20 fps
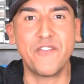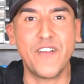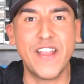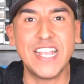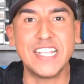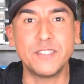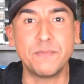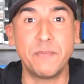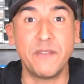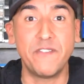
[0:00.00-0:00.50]

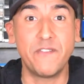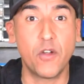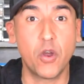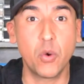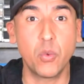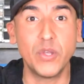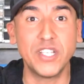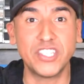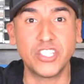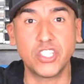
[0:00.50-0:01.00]
friends,
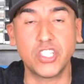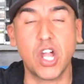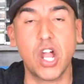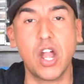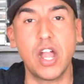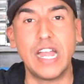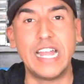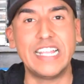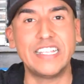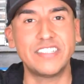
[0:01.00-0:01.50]
before we
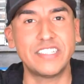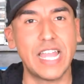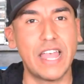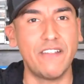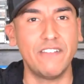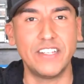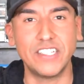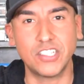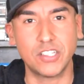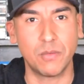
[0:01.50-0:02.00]
start, let's
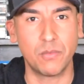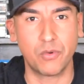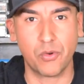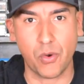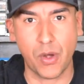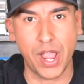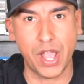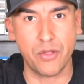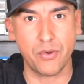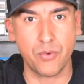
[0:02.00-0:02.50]
establish some
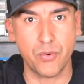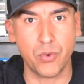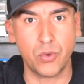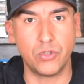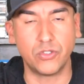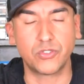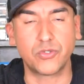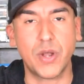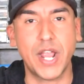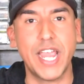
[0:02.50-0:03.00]
ground
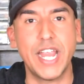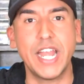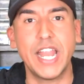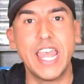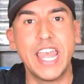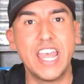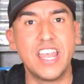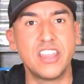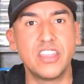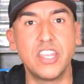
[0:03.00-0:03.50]
rules, right?
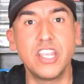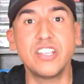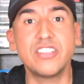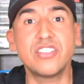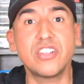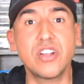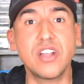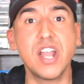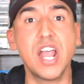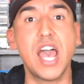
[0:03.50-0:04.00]
These
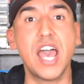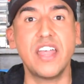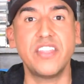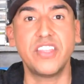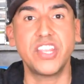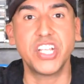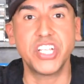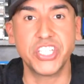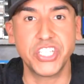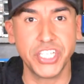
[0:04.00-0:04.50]
are
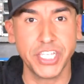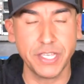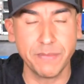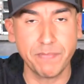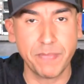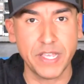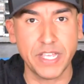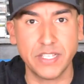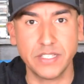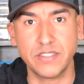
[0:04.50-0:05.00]
not the
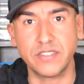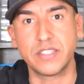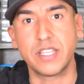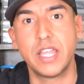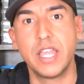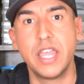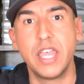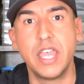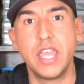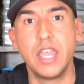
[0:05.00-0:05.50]
cheapest
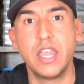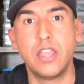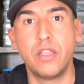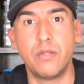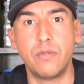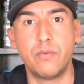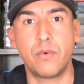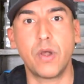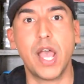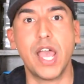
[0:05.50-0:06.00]

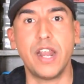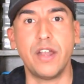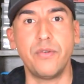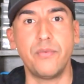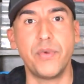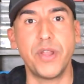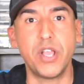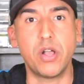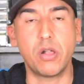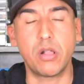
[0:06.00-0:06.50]
rod
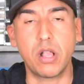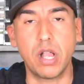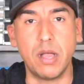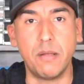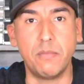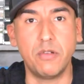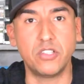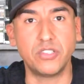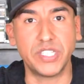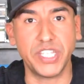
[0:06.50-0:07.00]
and reel
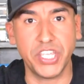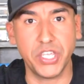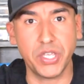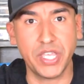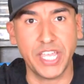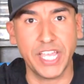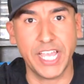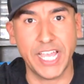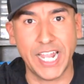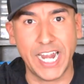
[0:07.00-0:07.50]
combos that you
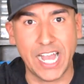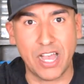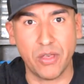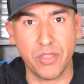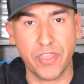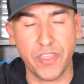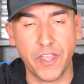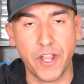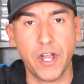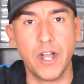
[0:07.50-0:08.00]
can get
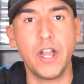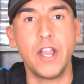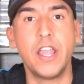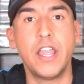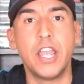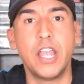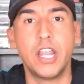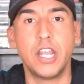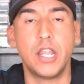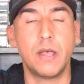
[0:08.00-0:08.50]
out there.
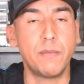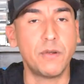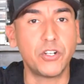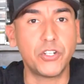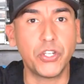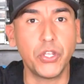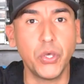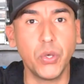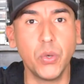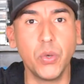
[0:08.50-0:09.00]
Number
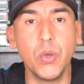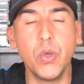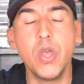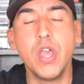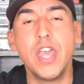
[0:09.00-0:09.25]
2,